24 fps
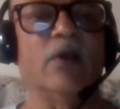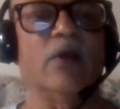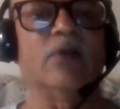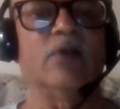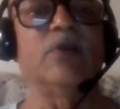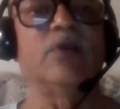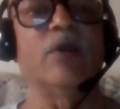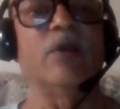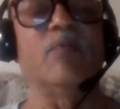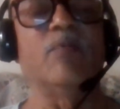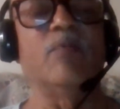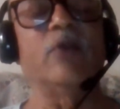
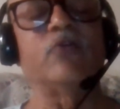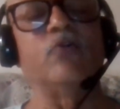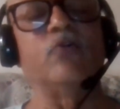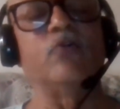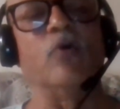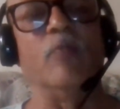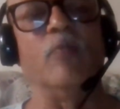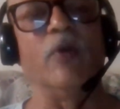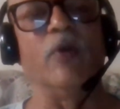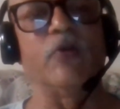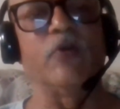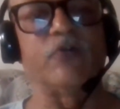
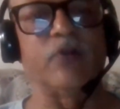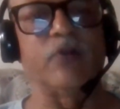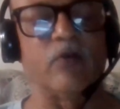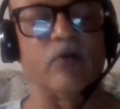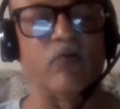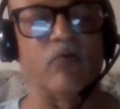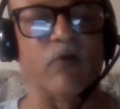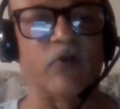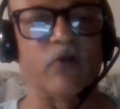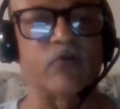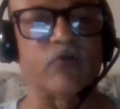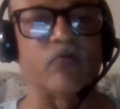
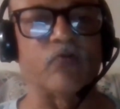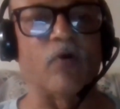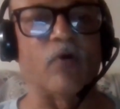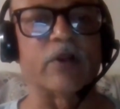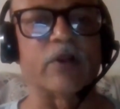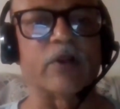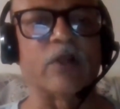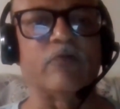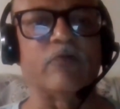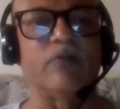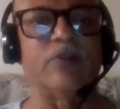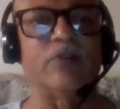domestic
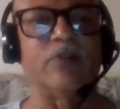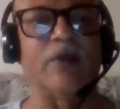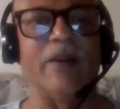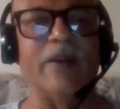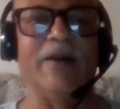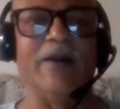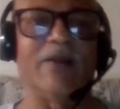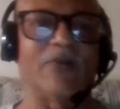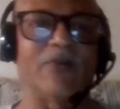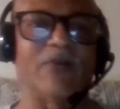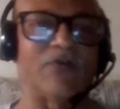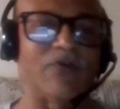wastewater with the
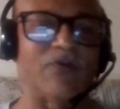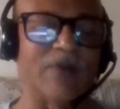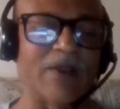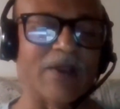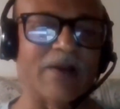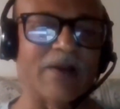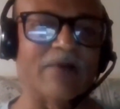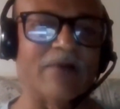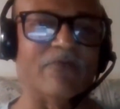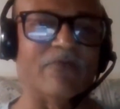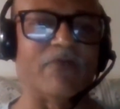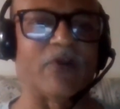
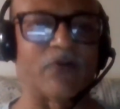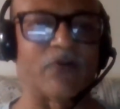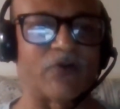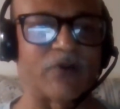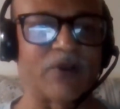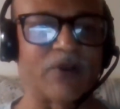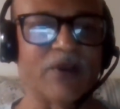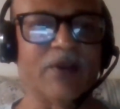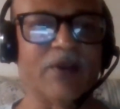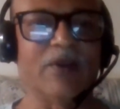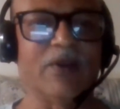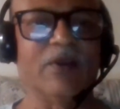industrial
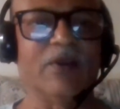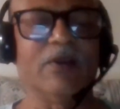waste,